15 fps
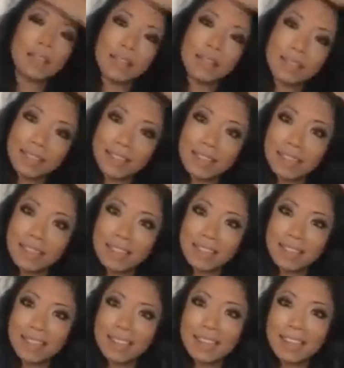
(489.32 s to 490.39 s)

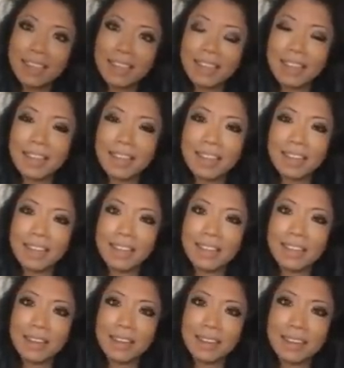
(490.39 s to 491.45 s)

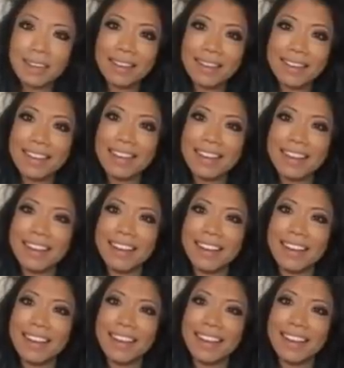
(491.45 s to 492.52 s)

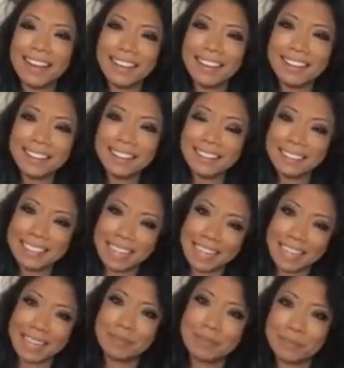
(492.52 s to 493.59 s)

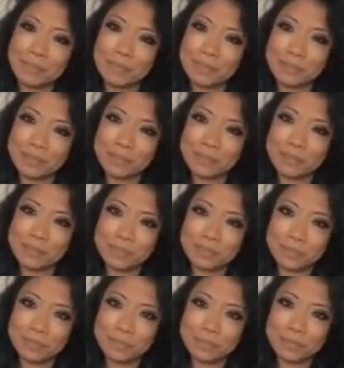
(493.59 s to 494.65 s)

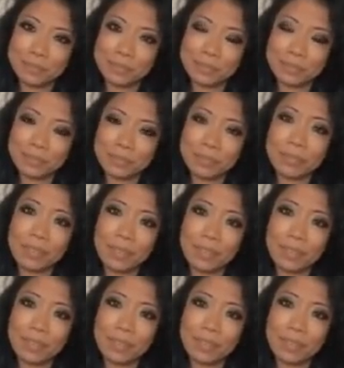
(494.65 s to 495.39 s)
This person isn't speaking.